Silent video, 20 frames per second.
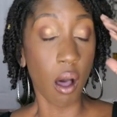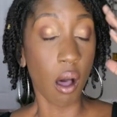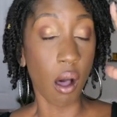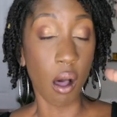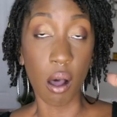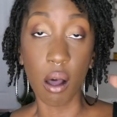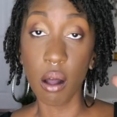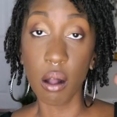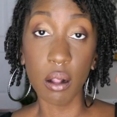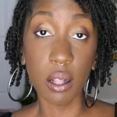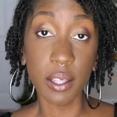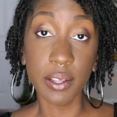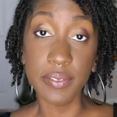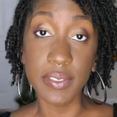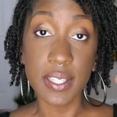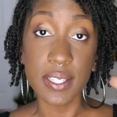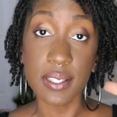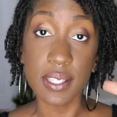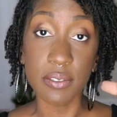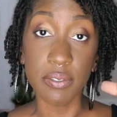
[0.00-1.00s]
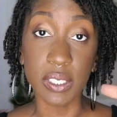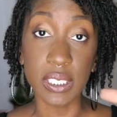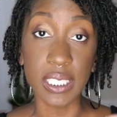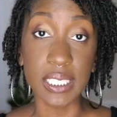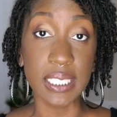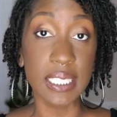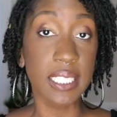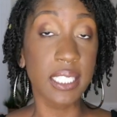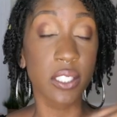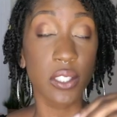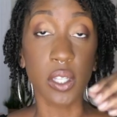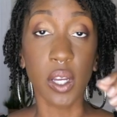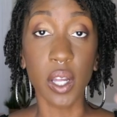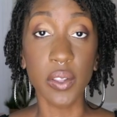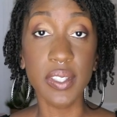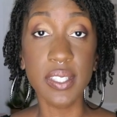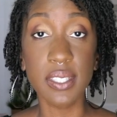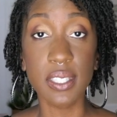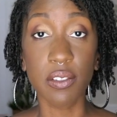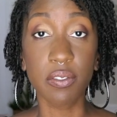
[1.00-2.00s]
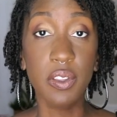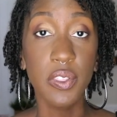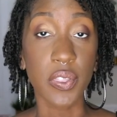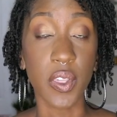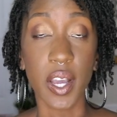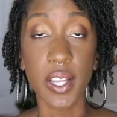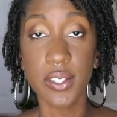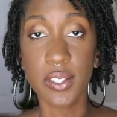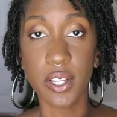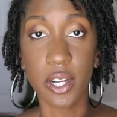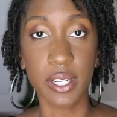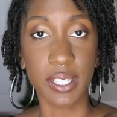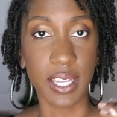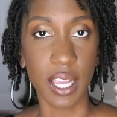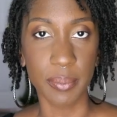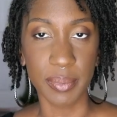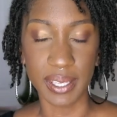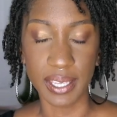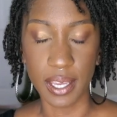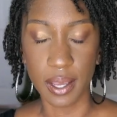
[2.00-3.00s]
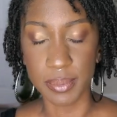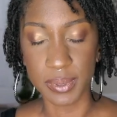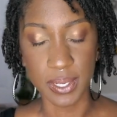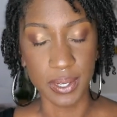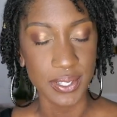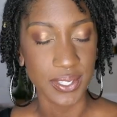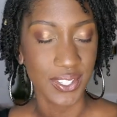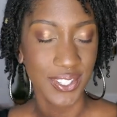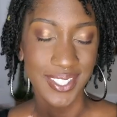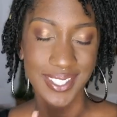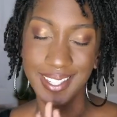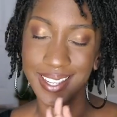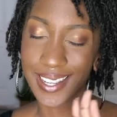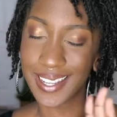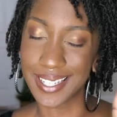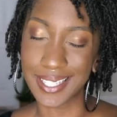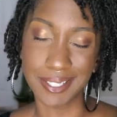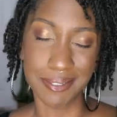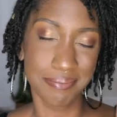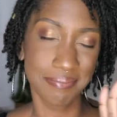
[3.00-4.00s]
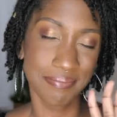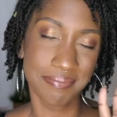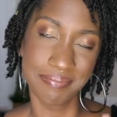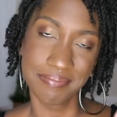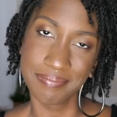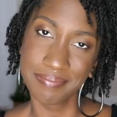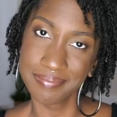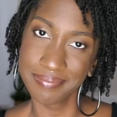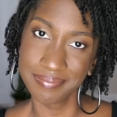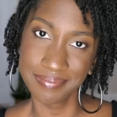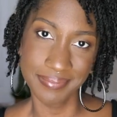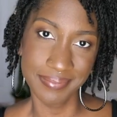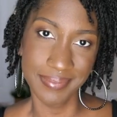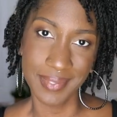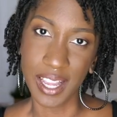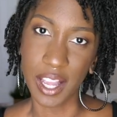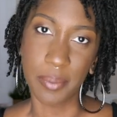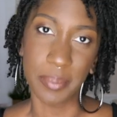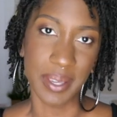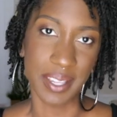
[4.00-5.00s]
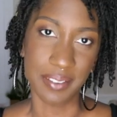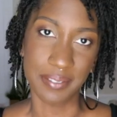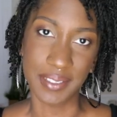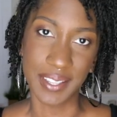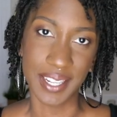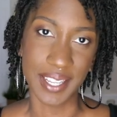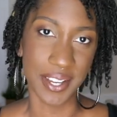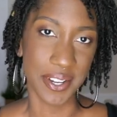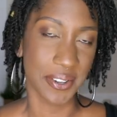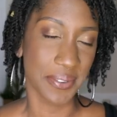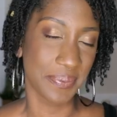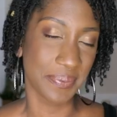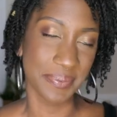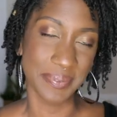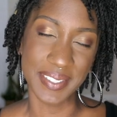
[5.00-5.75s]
all of these different ideas, all these different thoughts started coming up. So I was just like, I'll make a video.